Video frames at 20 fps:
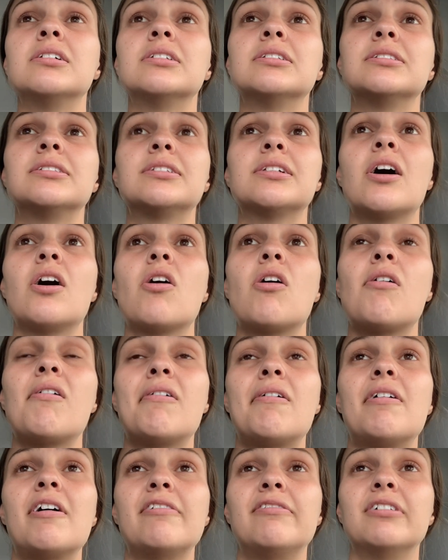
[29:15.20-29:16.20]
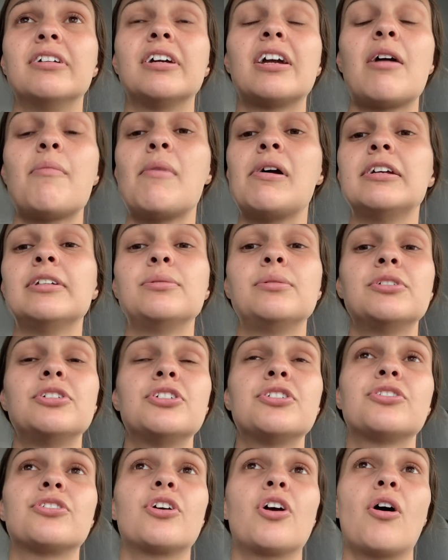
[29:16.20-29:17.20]
So I feel like I might as well
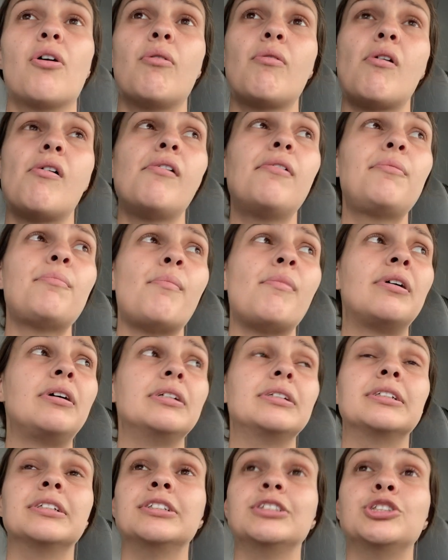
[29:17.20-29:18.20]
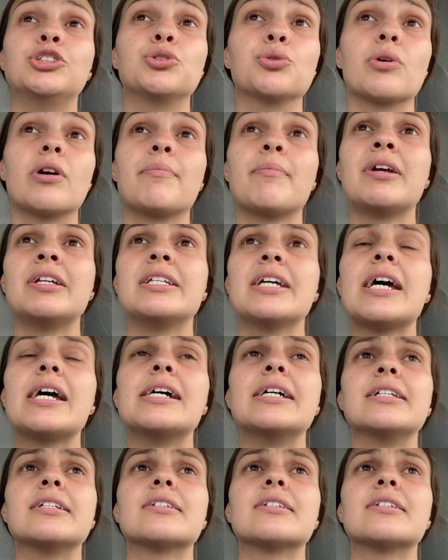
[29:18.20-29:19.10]
just go home and enjoy my day.